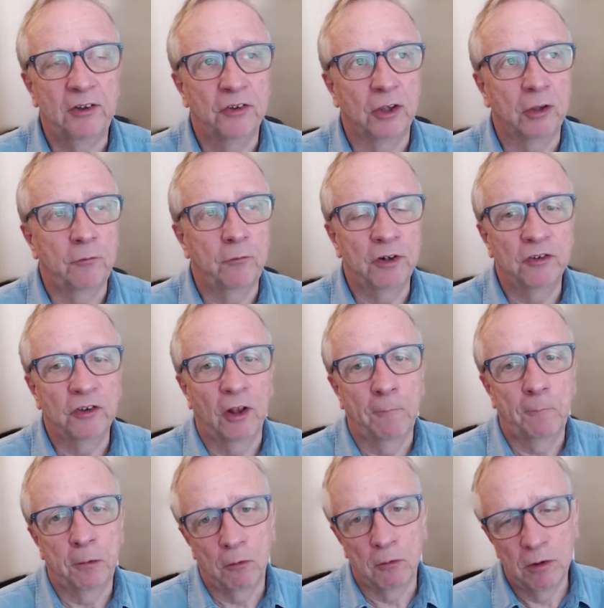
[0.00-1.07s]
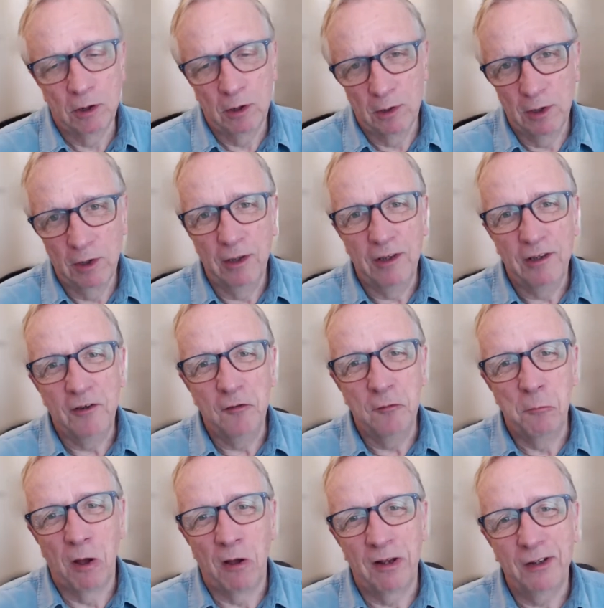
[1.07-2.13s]
So, for example, you
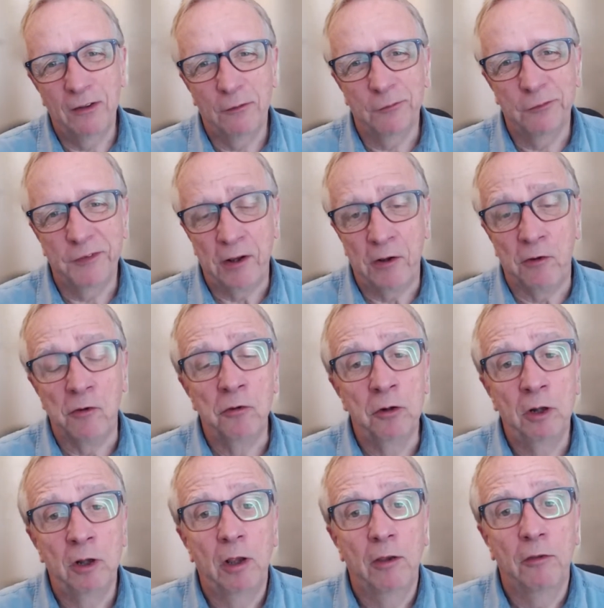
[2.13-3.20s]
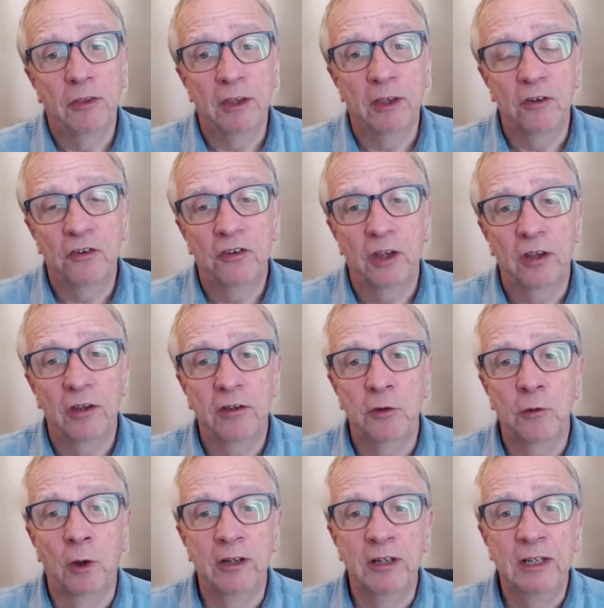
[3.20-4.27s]
might feel that you
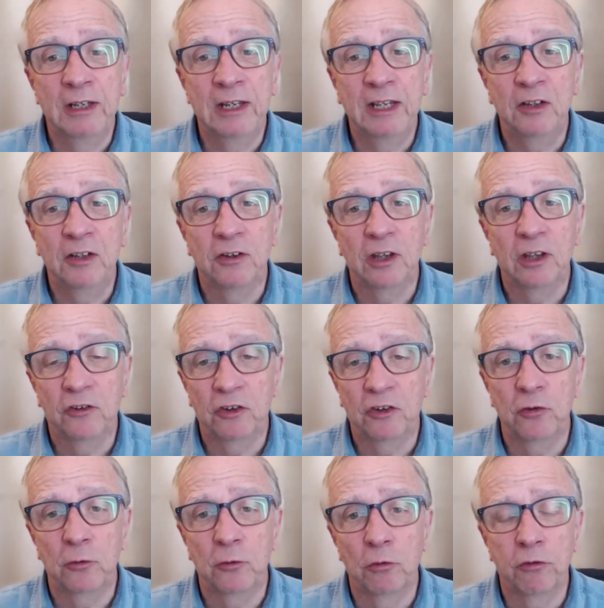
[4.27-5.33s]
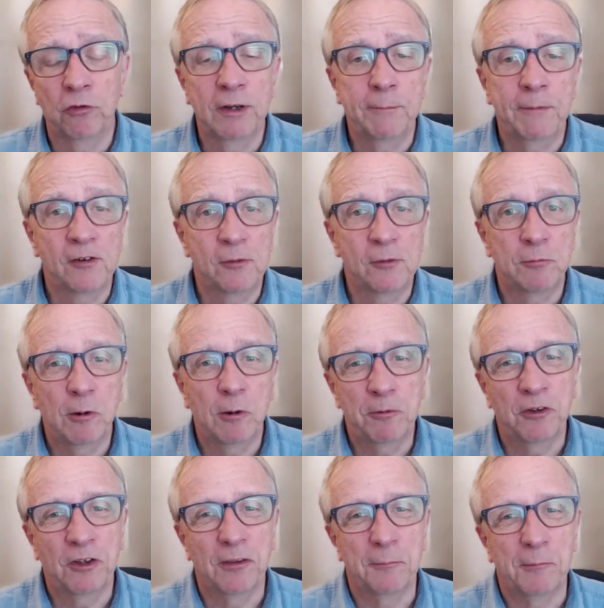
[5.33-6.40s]
only need a 2 or 3 bedroom property
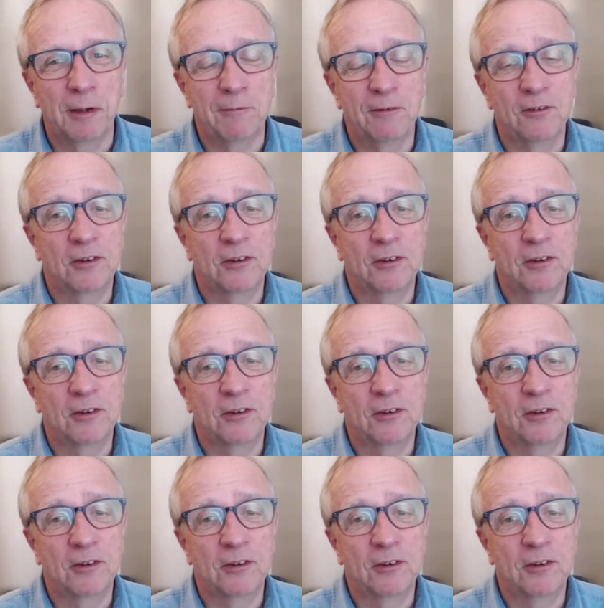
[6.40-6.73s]
at the moment.